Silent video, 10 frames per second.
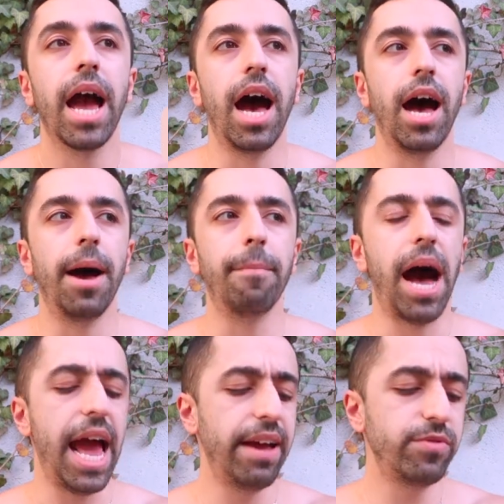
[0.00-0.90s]
Um,
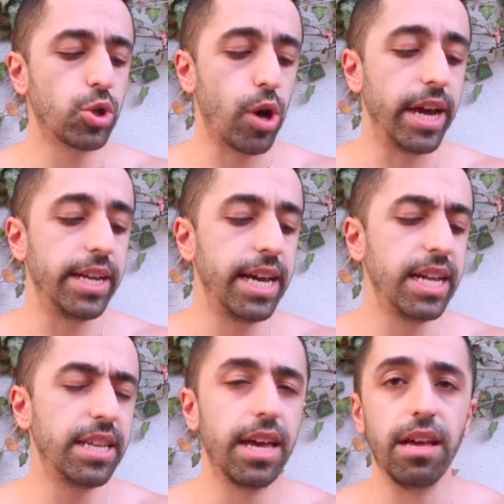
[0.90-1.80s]
I have tried
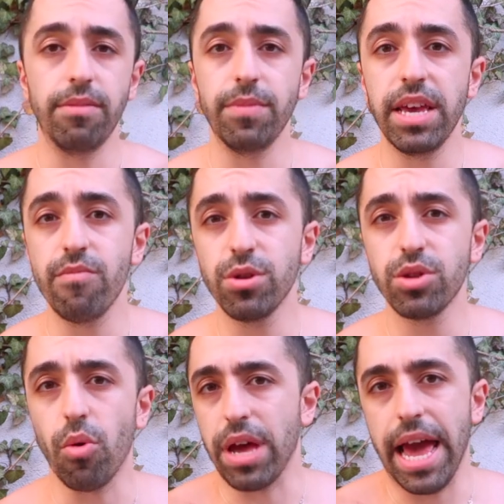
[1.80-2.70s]
it. And um, it
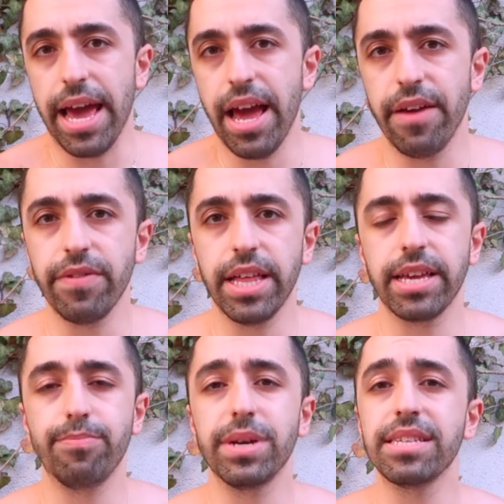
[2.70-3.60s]
was okay. I feel
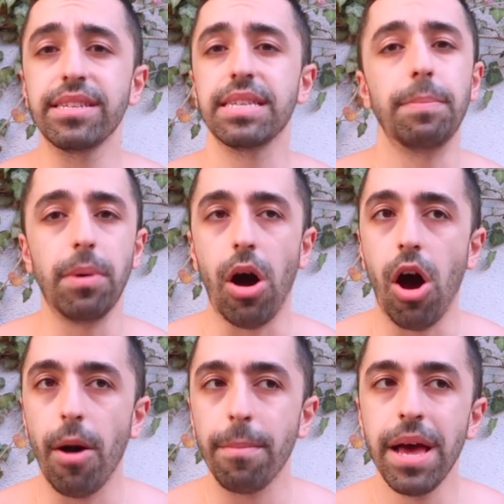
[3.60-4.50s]
like because it's a
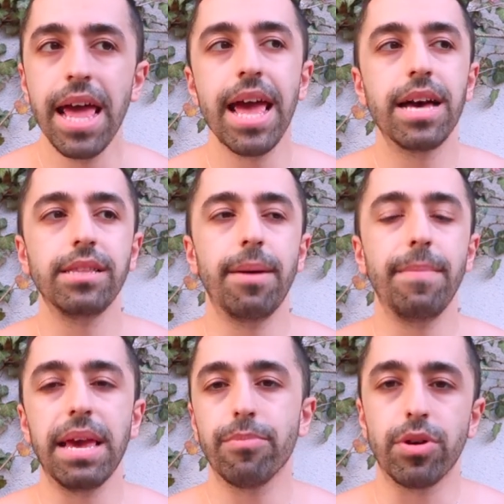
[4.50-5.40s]
balm, the
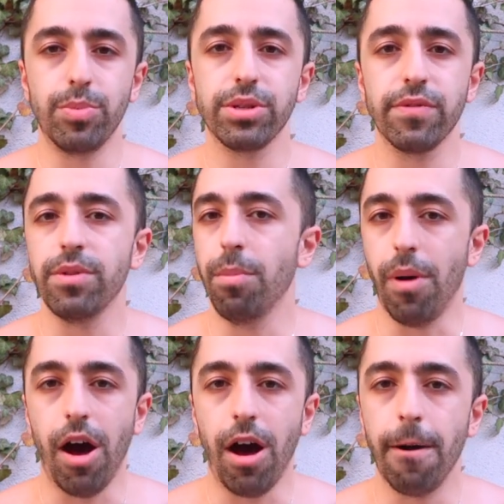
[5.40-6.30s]
main purpose of the
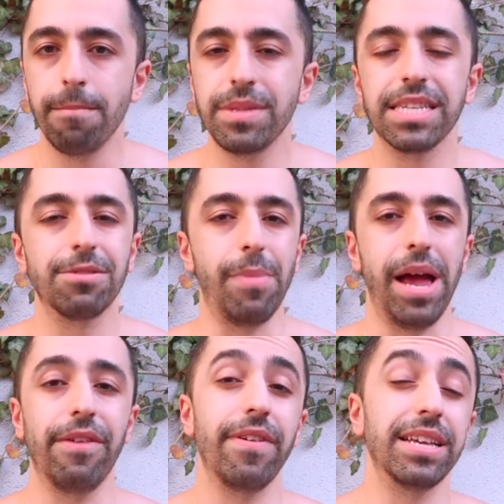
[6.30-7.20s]
balm doesn't
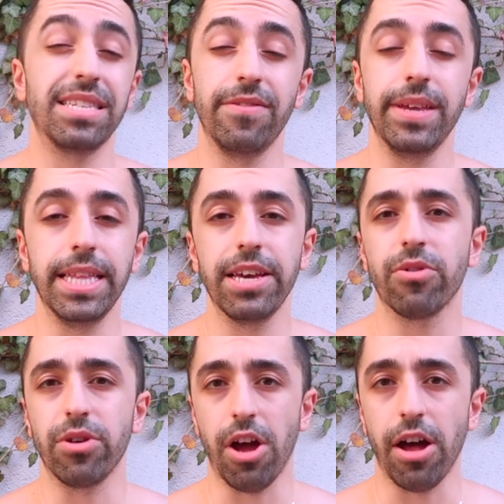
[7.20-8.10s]
matter if you have CBD
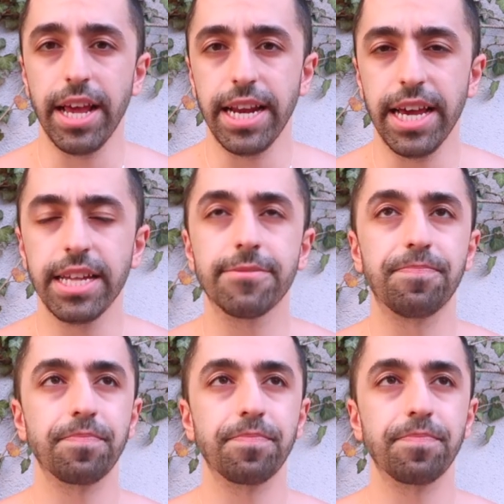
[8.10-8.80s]
or not in it